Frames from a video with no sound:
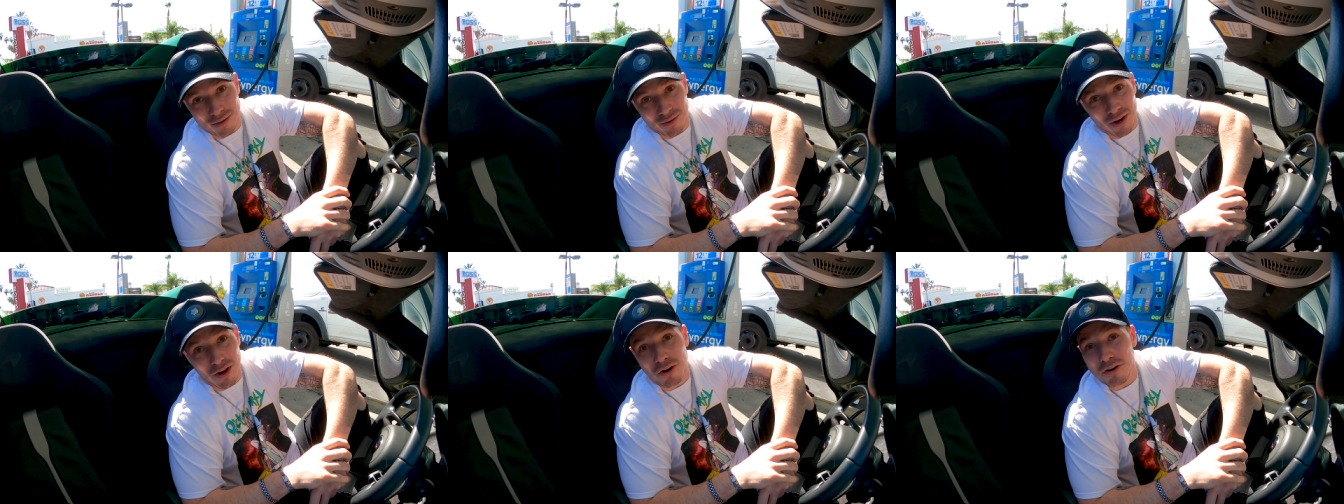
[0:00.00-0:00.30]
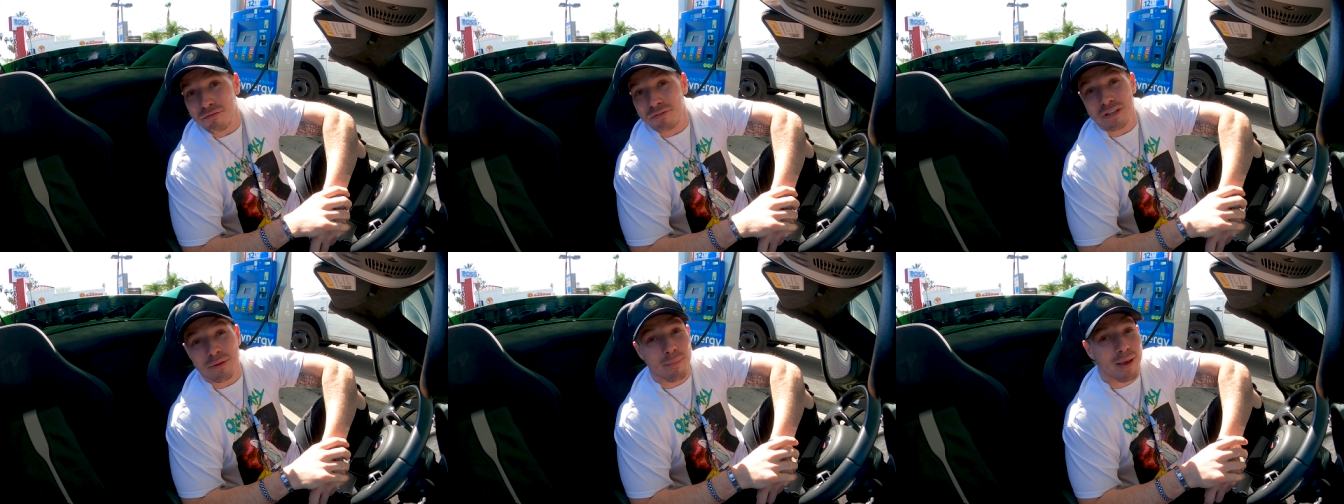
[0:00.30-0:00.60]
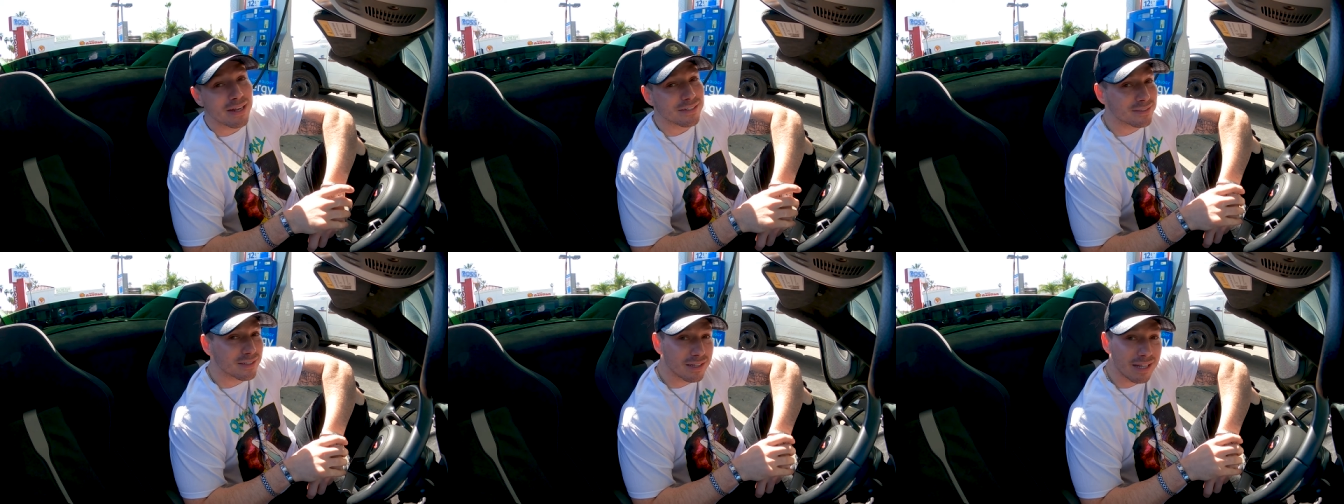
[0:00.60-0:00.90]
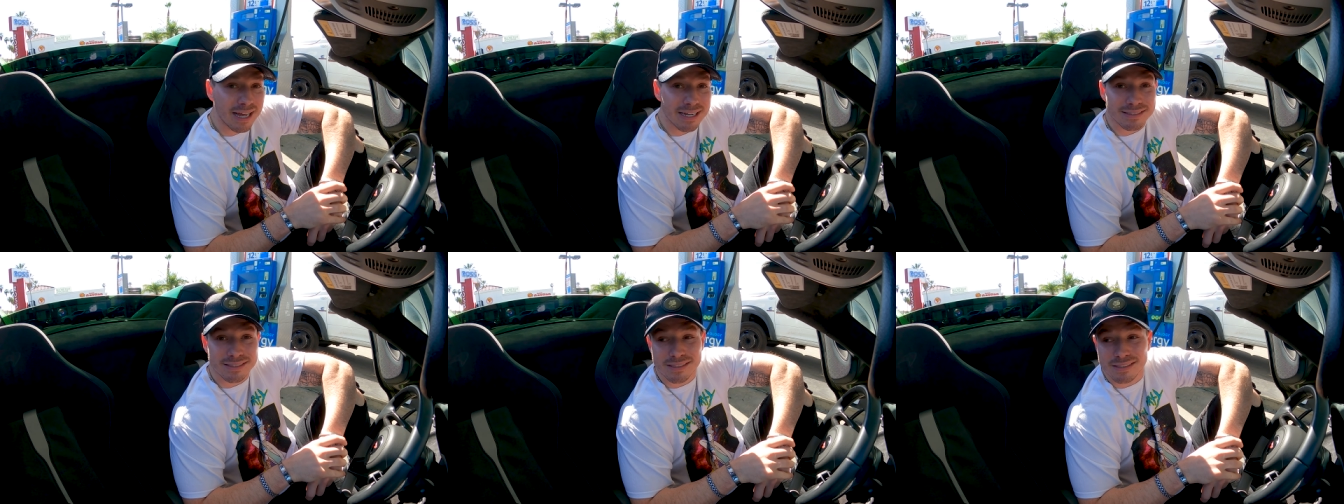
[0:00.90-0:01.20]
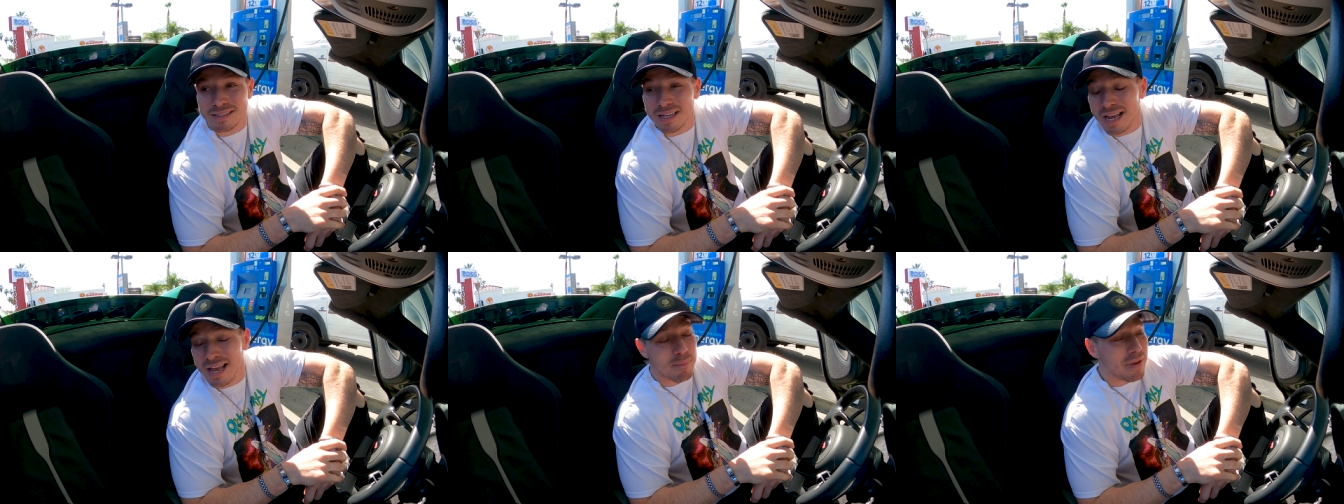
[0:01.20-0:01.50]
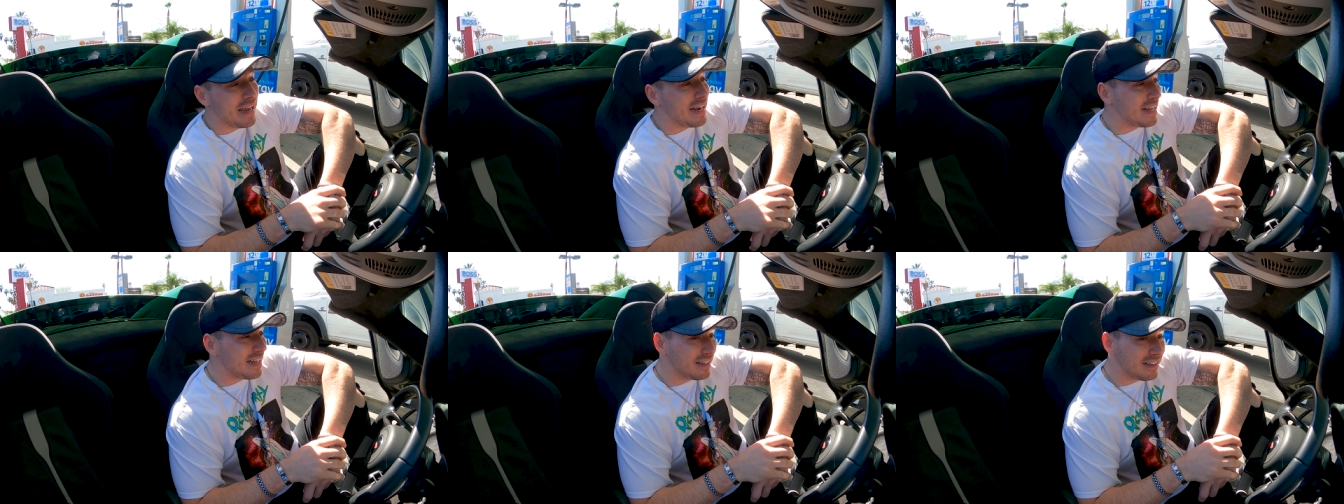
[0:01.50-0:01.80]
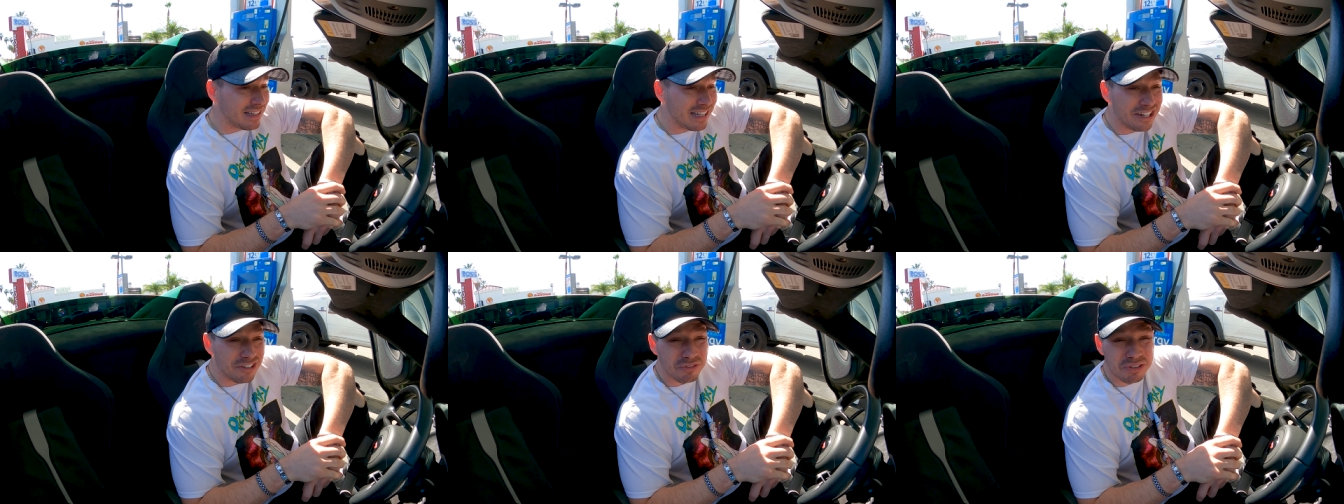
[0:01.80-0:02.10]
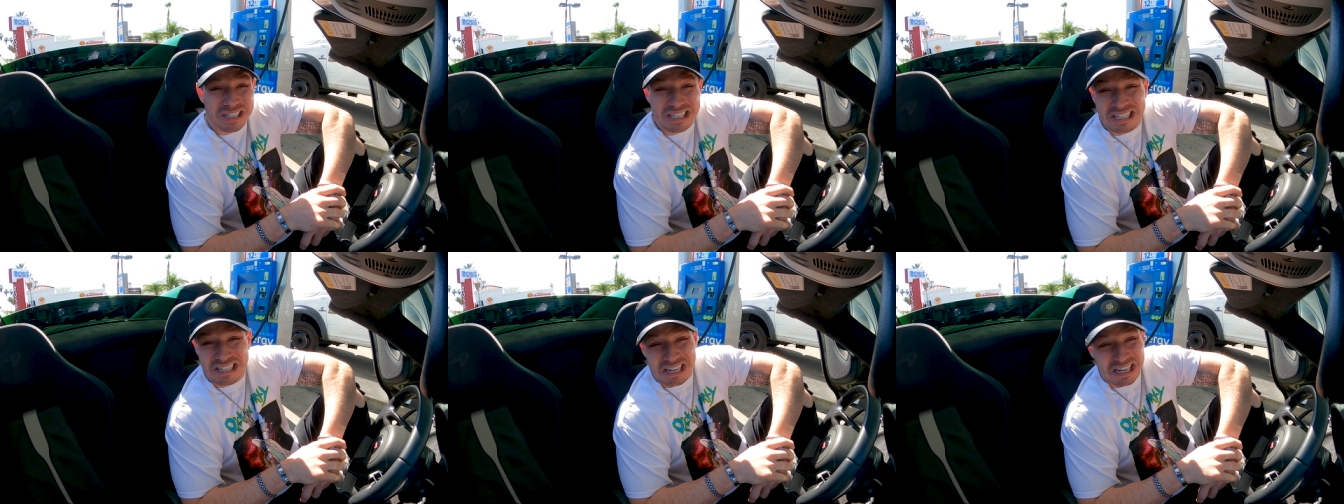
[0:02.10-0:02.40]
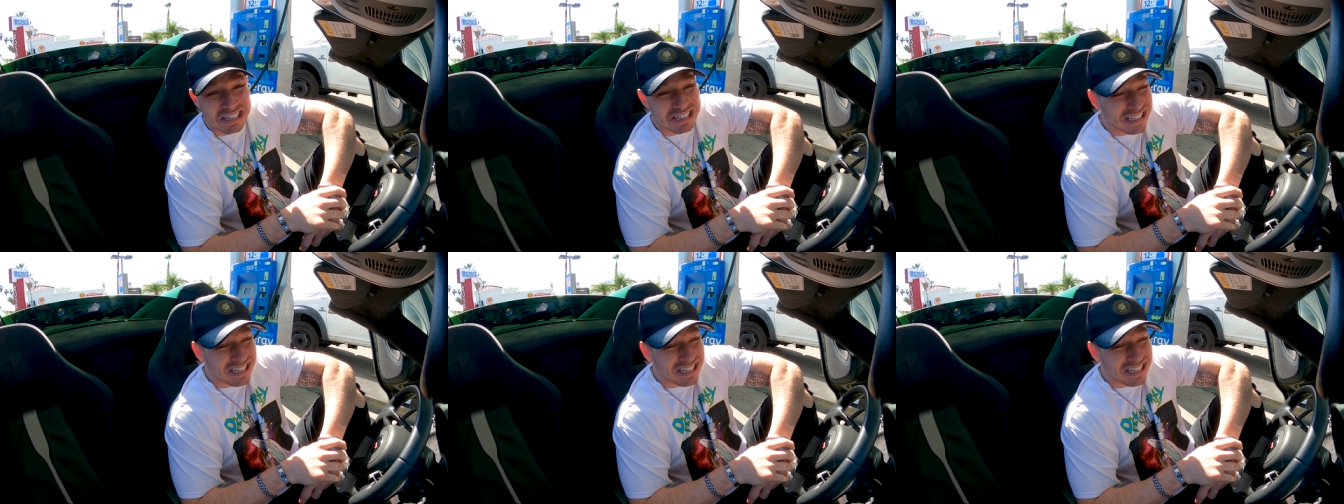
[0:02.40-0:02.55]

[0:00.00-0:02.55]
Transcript: All right, 150 master classes. I made it literally,